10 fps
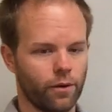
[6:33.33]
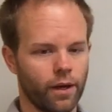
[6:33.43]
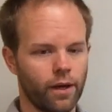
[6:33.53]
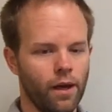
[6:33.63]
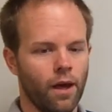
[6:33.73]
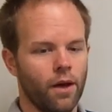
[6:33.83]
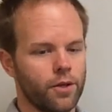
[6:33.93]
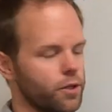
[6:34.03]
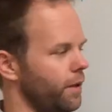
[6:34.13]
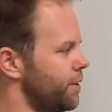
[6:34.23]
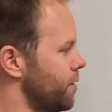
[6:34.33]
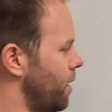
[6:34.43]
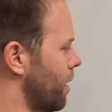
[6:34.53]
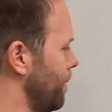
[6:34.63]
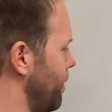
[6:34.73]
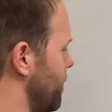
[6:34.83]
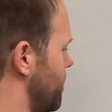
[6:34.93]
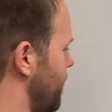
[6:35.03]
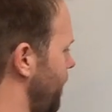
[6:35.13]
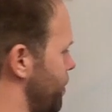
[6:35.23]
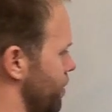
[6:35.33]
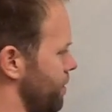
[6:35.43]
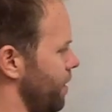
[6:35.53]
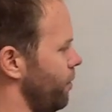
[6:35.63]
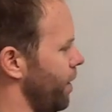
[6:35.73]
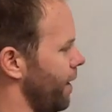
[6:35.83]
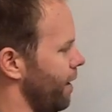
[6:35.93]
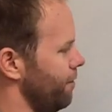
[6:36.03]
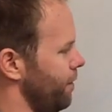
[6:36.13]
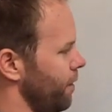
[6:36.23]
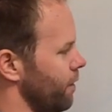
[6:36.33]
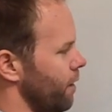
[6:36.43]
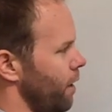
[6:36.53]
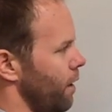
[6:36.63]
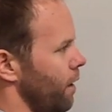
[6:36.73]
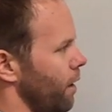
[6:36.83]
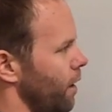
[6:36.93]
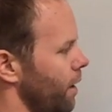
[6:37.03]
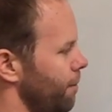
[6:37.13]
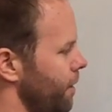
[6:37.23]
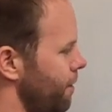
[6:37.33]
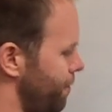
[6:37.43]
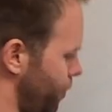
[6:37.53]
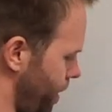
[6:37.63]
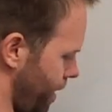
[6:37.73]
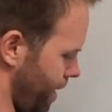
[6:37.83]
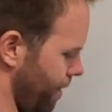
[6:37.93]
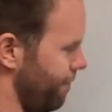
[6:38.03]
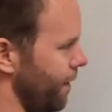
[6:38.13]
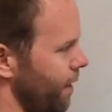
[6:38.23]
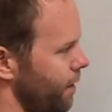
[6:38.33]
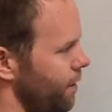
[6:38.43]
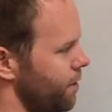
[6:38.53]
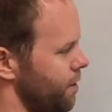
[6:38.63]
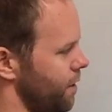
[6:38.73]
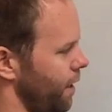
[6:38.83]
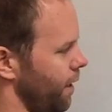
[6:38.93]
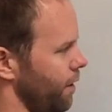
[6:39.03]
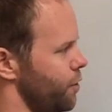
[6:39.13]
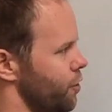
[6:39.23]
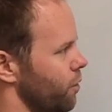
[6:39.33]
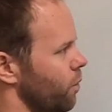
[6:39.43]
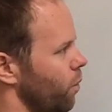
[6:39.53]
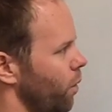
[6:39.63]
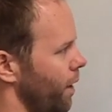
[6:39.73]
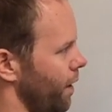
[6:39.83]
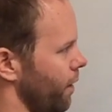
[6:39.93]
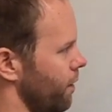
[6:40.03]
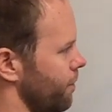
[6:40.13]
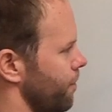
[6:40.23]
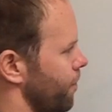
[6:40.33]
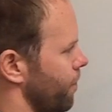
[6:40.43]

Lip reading: Okay? So let's talk about the stages that we have here. If we have any stage where